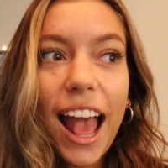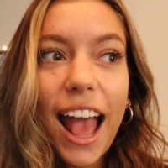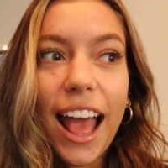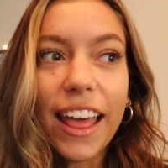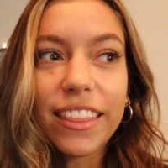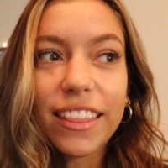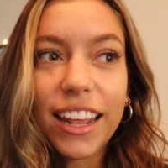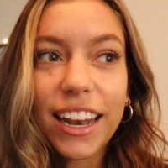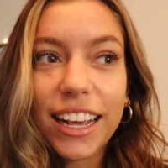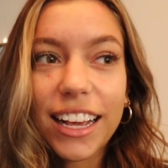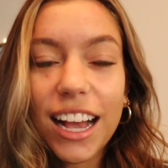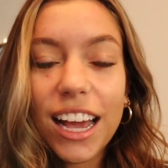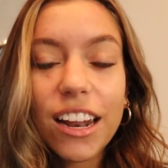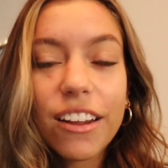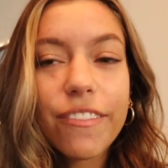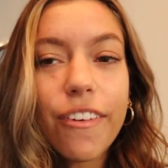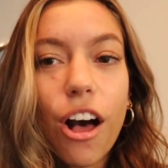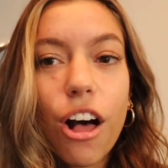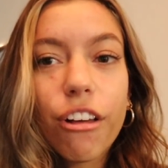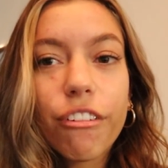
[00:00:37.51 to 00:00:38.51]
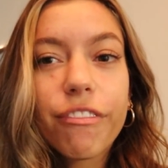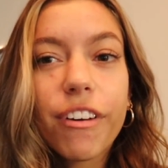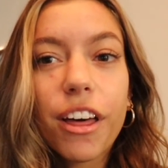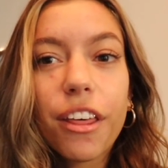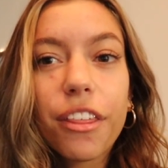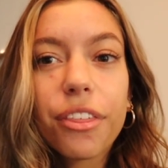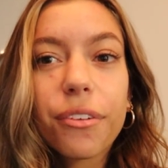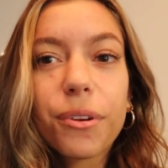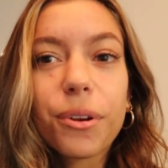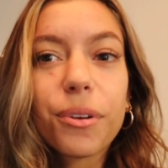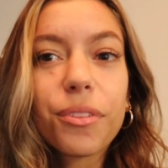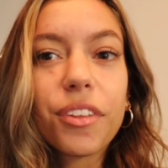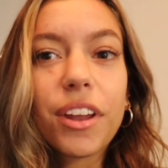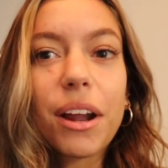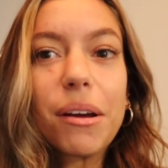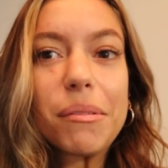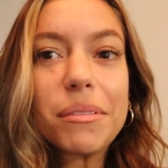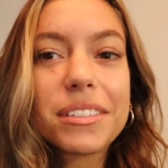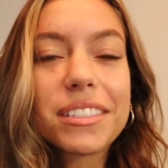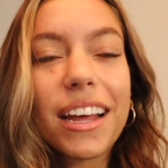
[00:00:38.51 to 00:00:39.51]
And then it kind of all fell through. And then
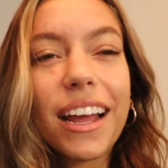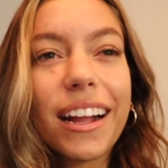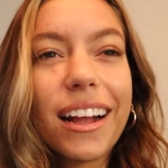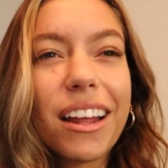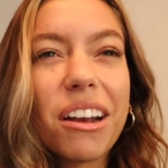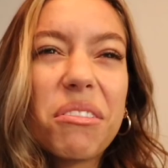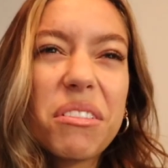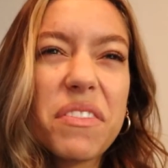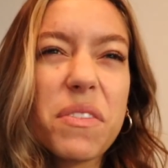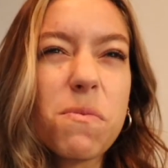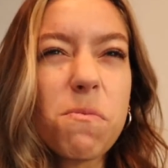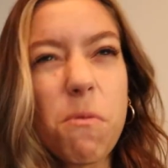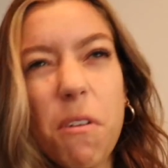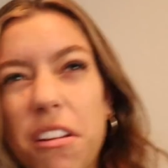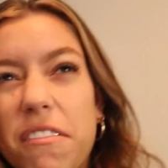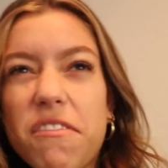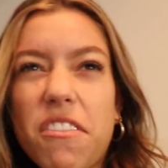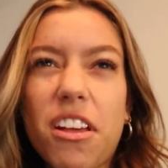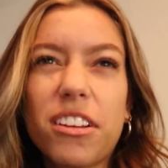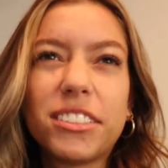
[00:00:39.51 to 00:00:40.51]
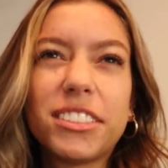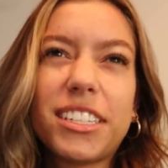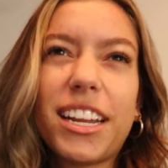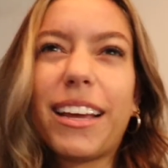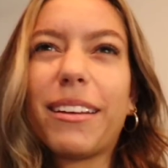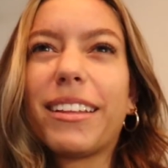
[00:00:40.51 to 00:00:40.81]
I was like, I don't even want to vlog today.